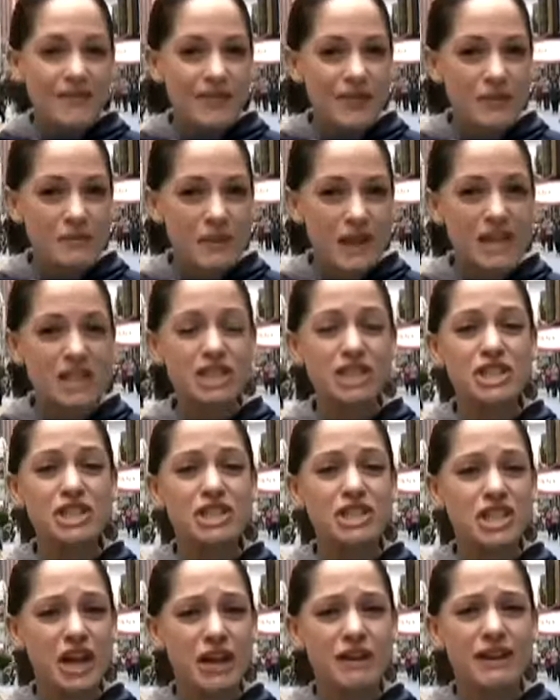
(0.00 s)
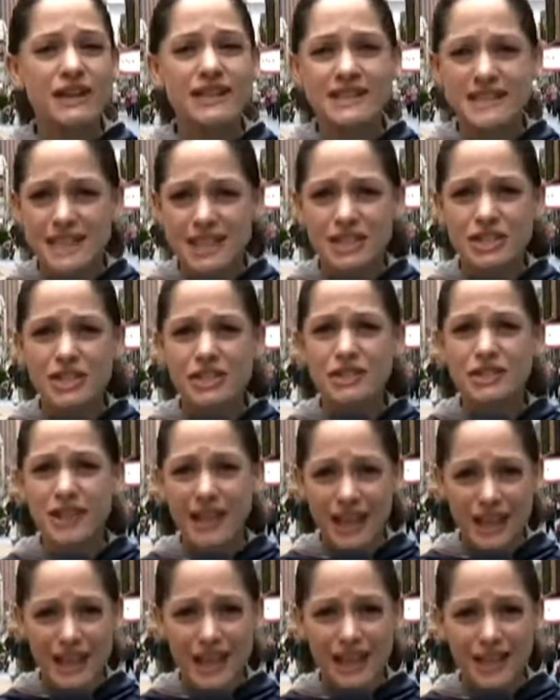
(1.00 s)
information sharing digital
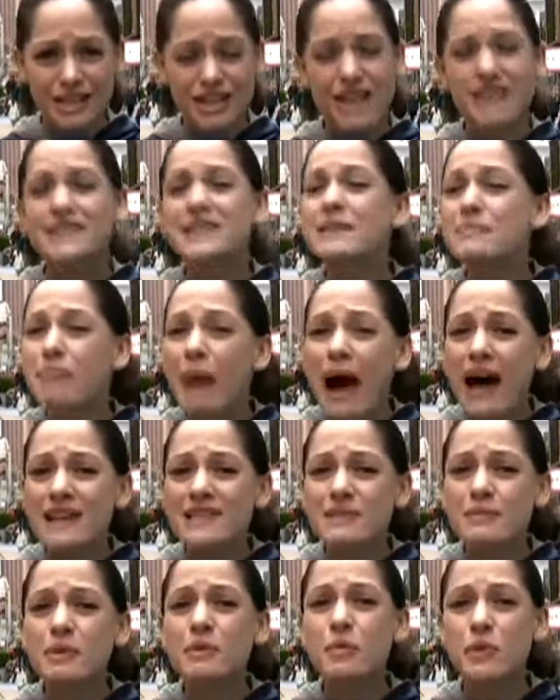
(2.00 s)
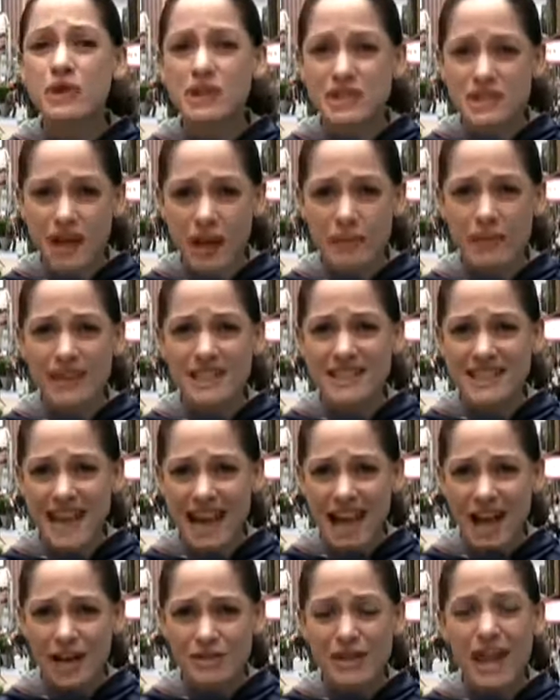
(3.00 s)
age, is it possible we're dumbing
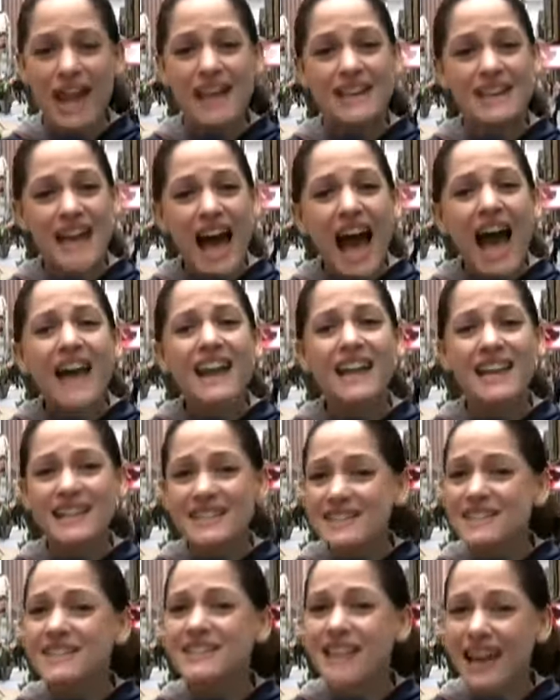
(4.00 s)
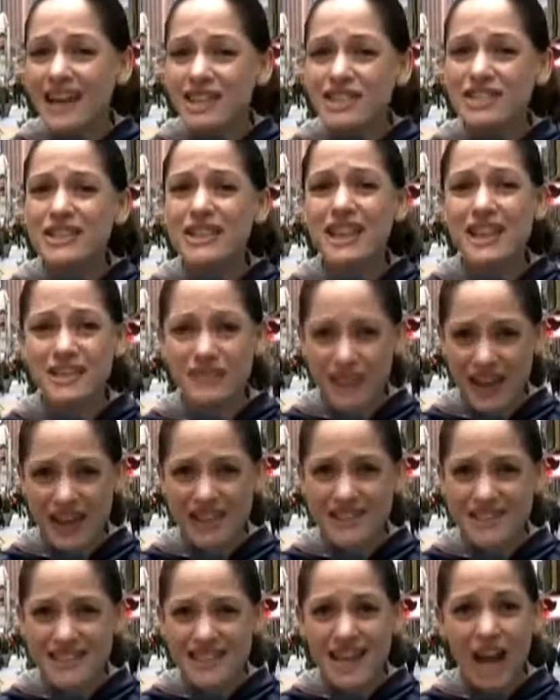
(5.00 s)
down and not intellectually
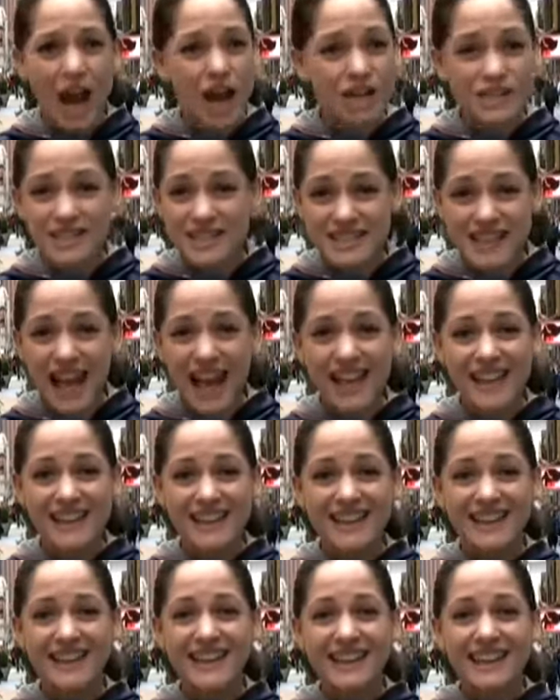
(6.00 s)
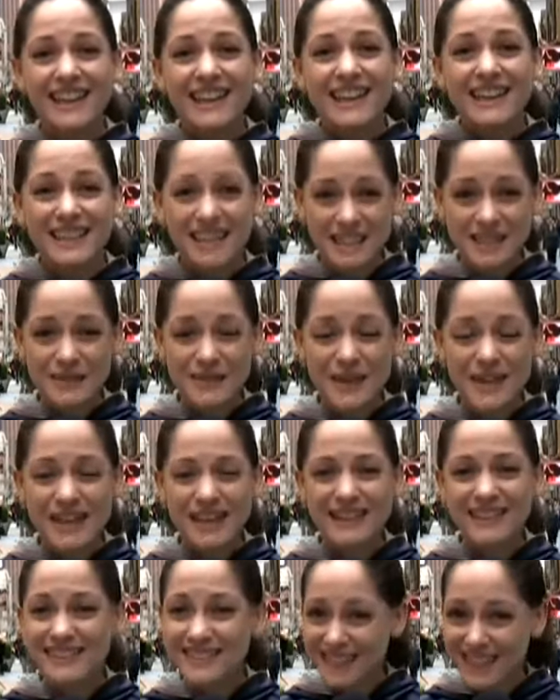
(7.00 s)
advancing our society? This week,
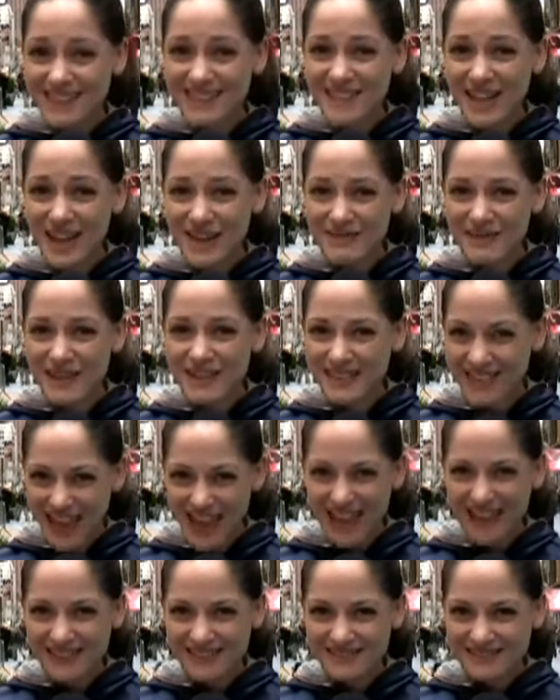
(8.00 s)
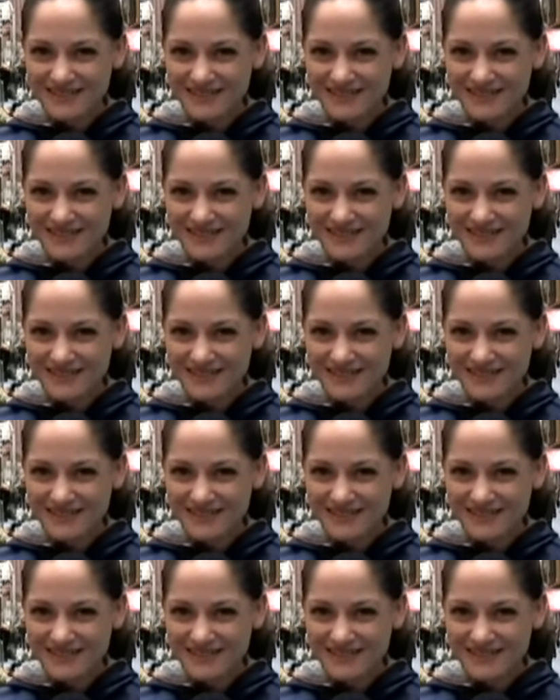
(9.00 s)
let's talk about that.